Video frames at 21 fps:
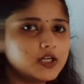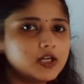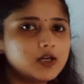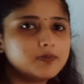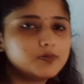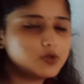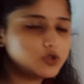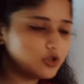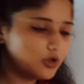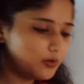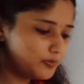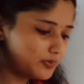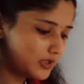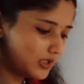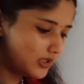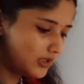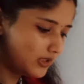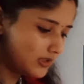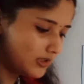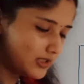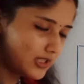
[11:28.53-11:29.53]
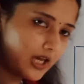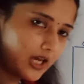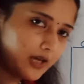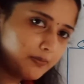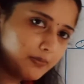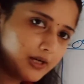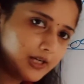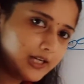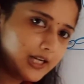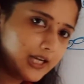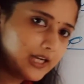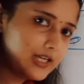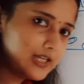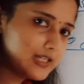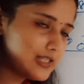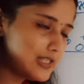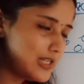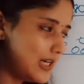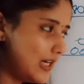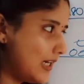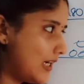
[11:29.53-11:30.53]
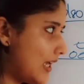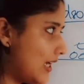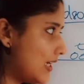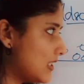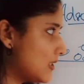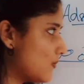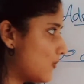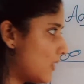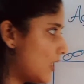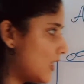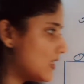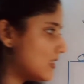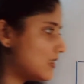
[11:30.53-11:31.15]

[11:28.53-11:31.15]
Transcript: absorption simultaneously takes place,